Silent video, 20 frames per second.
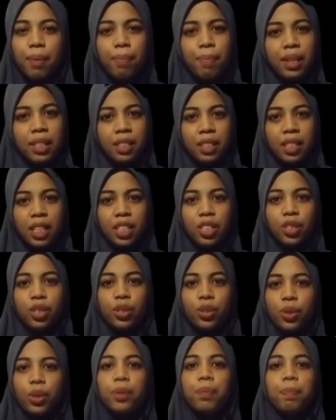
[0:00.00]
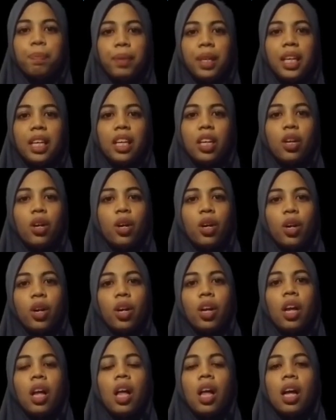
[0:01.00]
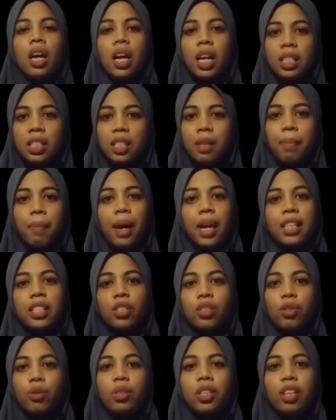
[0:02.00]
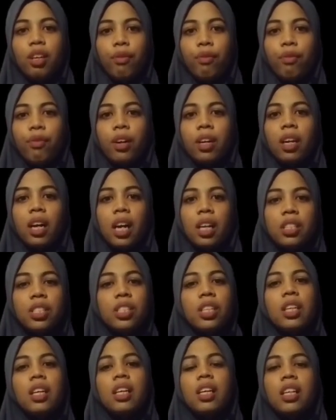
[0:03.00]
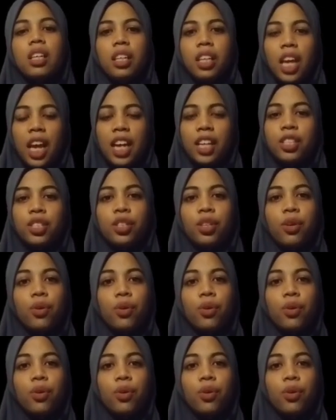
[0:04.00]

Message should be customized to different culture, age